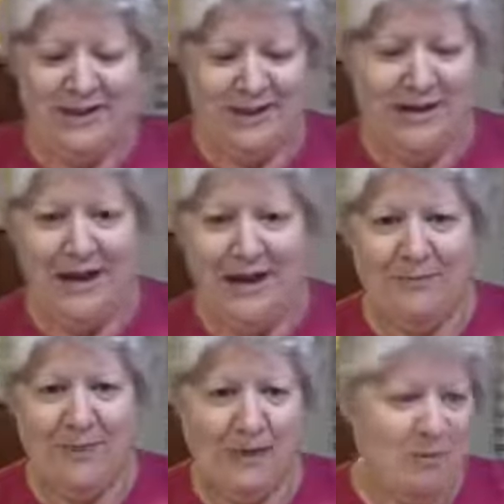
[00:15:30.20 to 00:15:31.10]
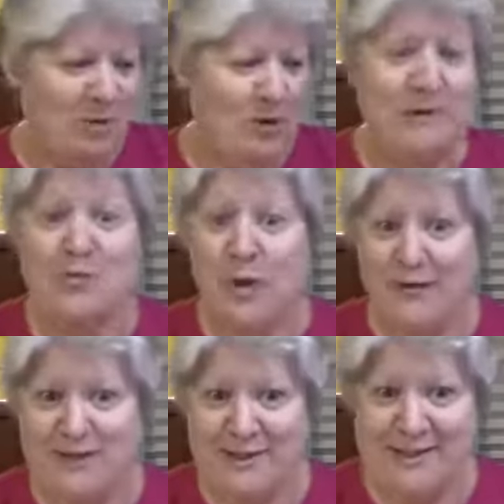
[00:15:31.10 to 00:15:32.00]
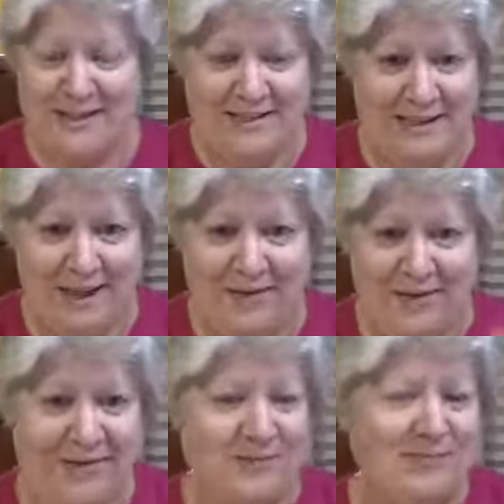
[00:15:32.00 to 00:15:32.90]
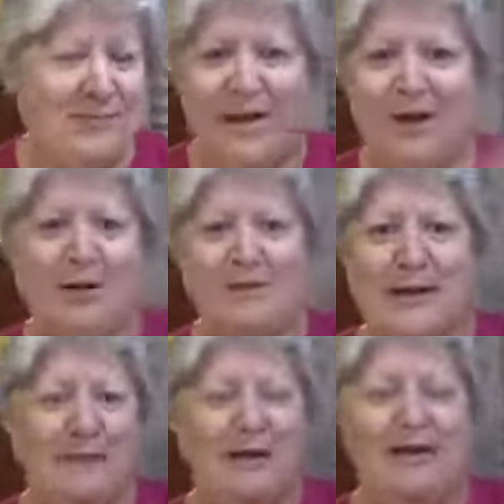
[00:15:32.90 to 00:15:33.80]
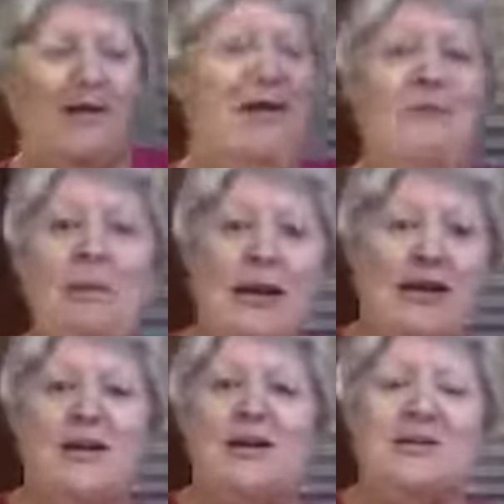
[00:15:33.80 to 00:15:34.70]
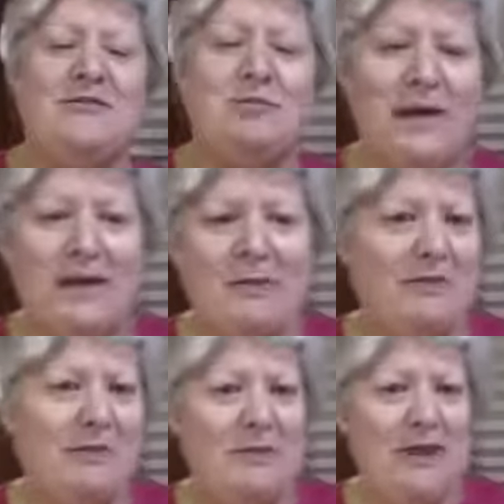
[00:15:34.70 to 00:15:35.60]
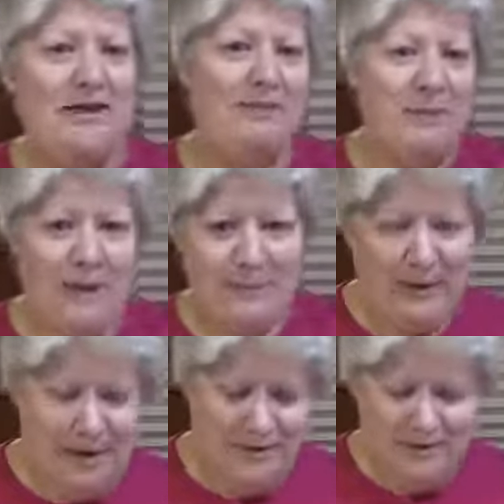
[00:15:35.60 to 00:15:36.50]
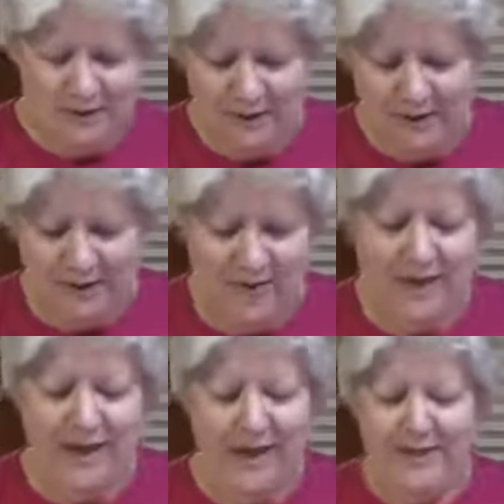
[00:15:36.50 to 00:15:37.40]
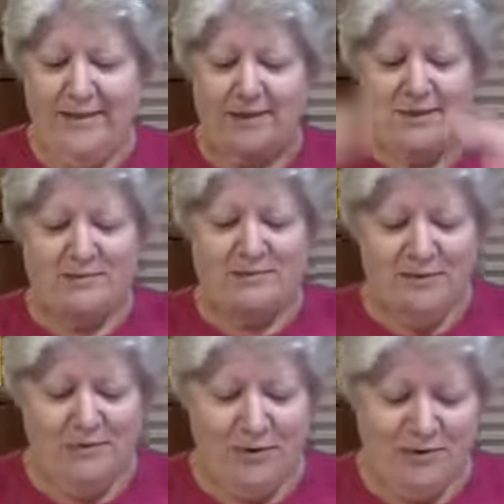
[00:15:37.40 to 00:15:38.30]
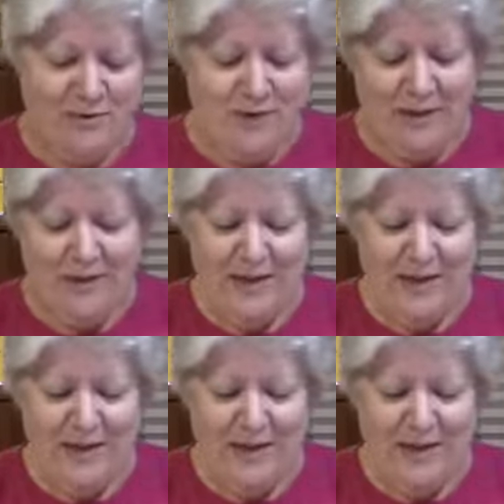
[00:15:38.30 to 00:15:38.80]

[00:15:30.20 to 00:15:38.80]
Cubby Broccoli's wife's idea to have this helicopter come in and have a plane come in with a magnet and pick up the car and take it away. And then it just evolved from there.